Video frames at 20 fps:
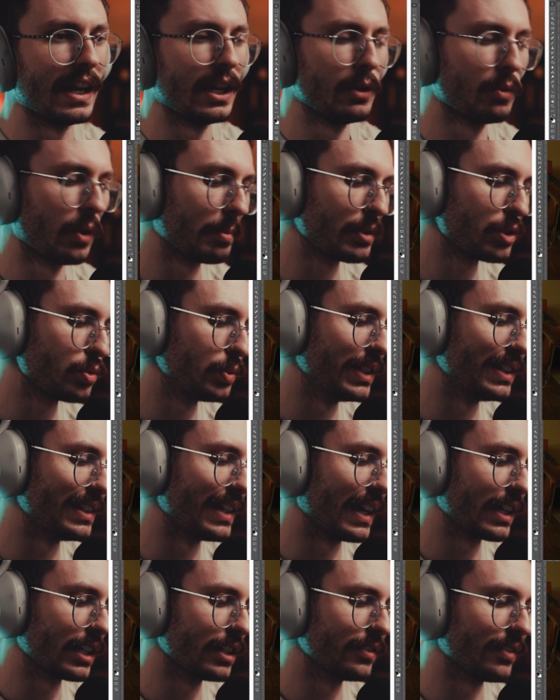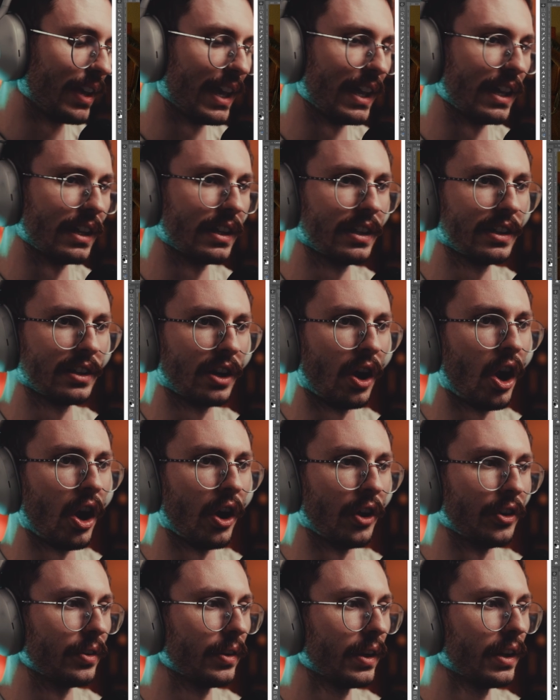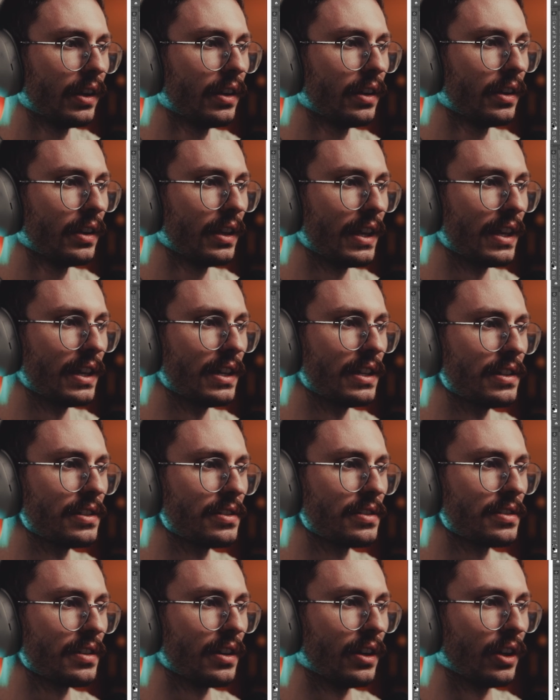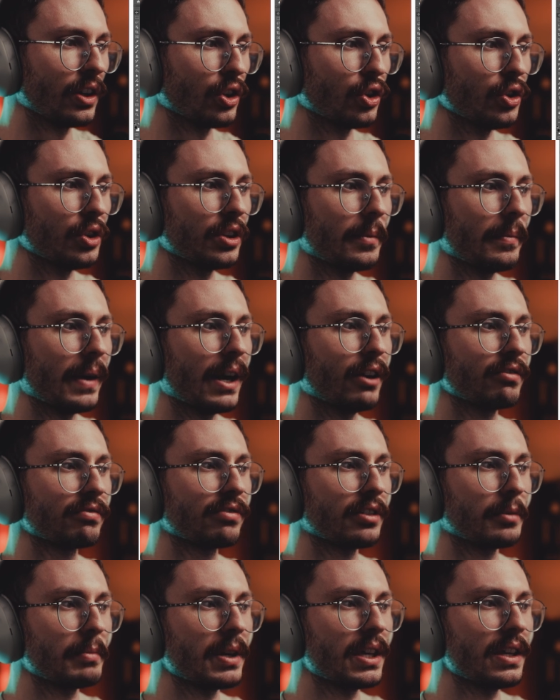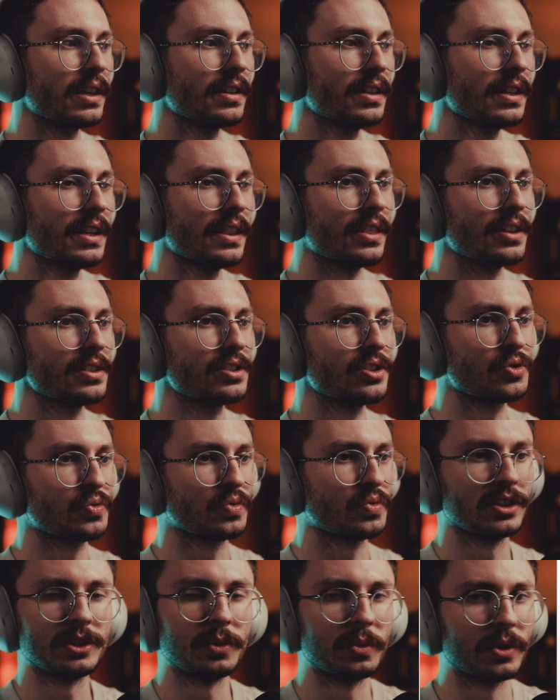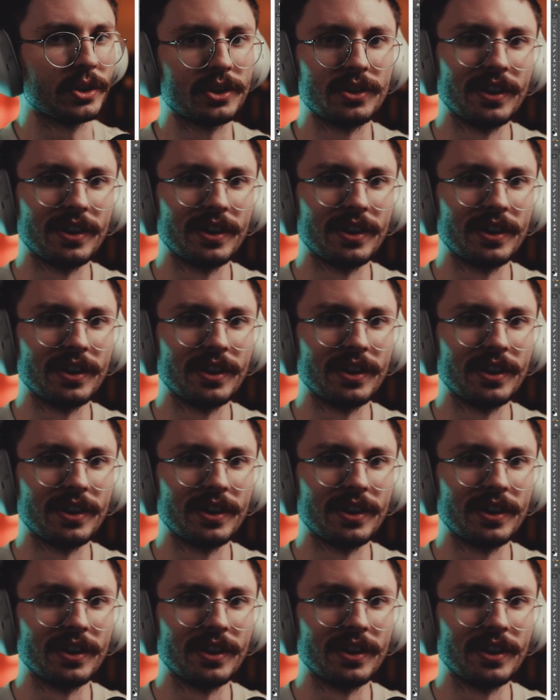between -80 and 100 is a good amount for me. This is really where you can get